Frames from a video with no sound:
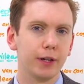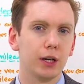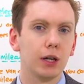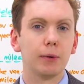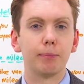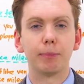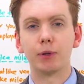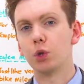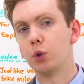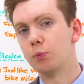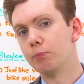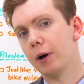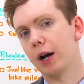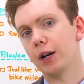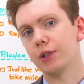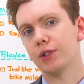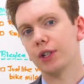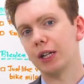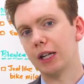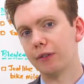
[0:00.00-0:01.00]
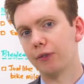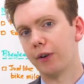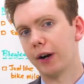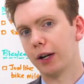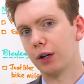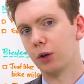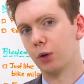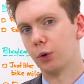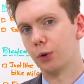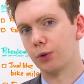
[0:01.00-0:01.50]
But you must keep
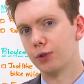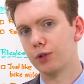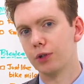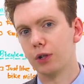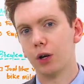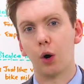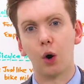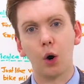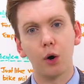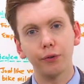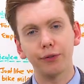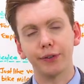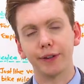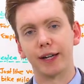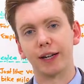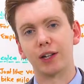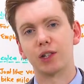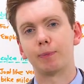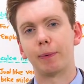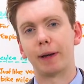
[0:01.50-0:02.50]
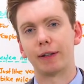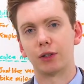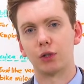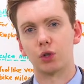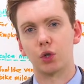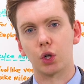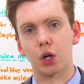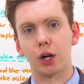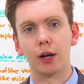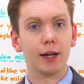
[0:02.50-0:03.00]
records of the
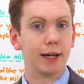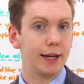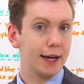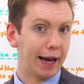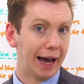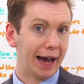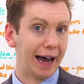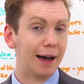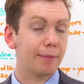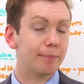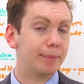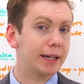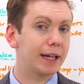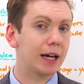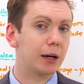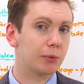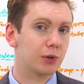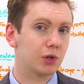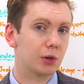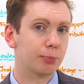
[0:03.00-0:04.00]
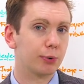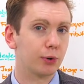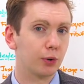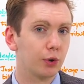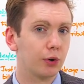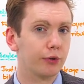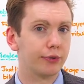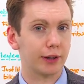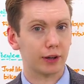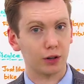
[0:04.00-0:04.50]
expenditure and be able to
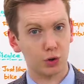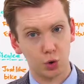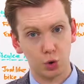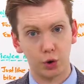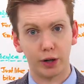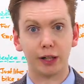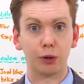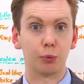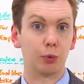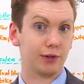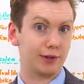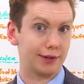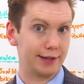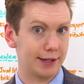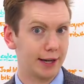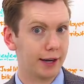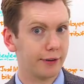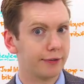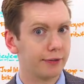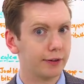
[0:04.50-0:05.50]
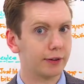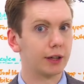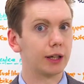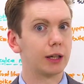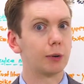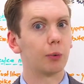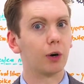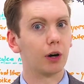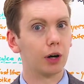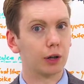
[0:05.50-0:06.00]
prove that the training was definitely
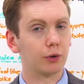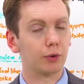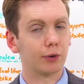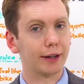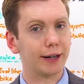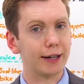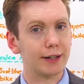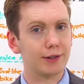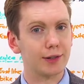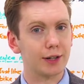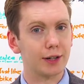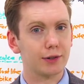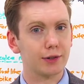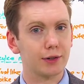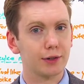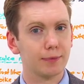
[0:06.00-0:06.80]
work-related.